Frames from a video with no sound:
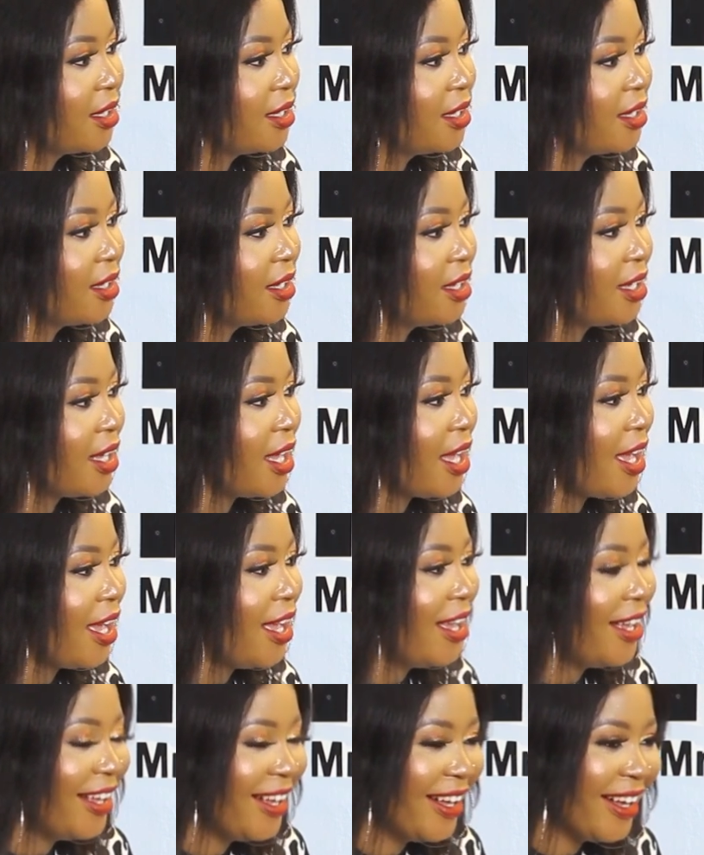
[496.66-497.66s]

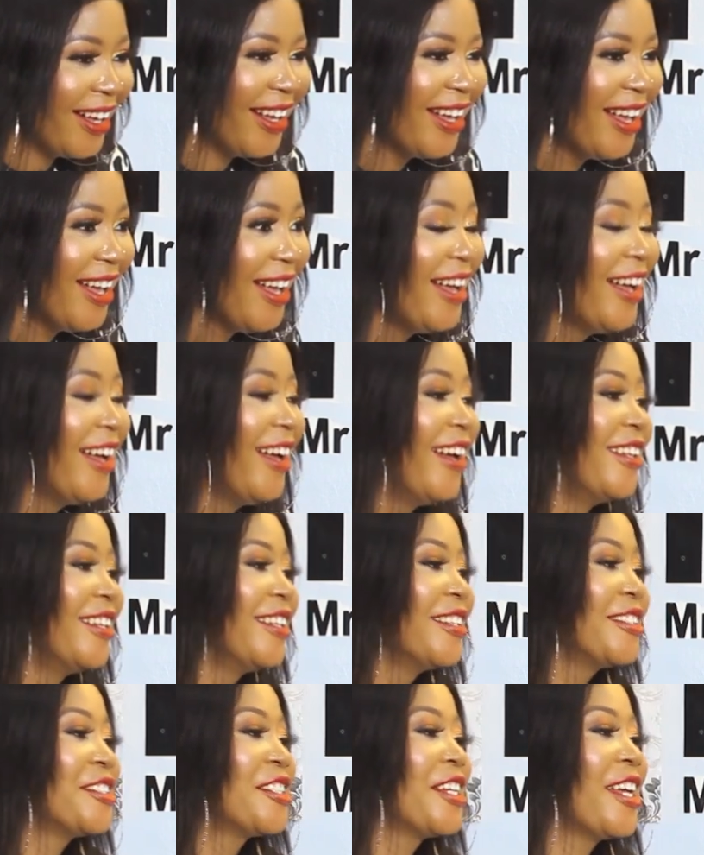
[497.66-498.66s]

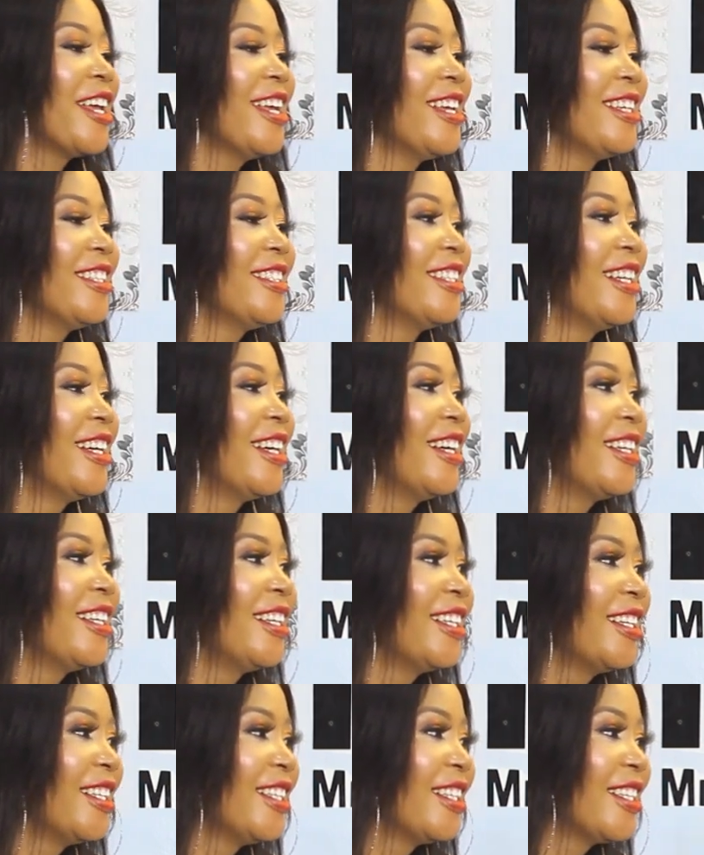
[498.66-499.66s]

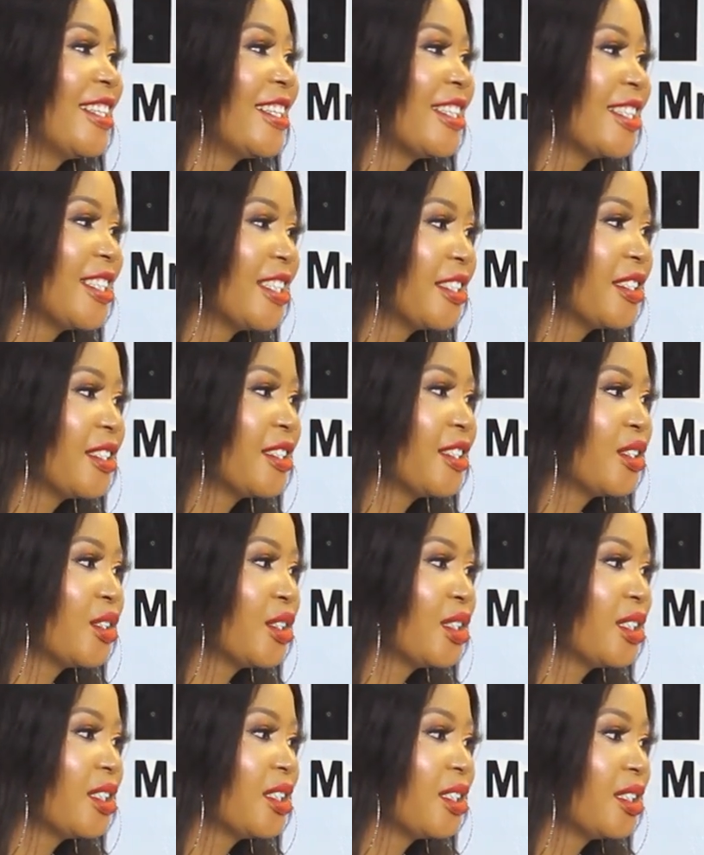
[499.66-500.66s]

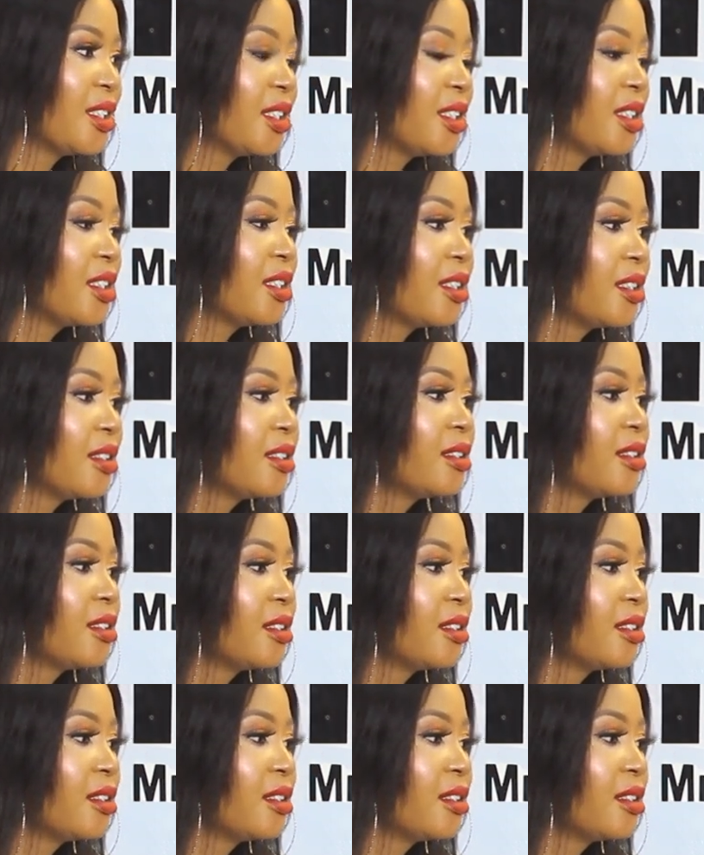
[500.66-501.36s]
[no speech]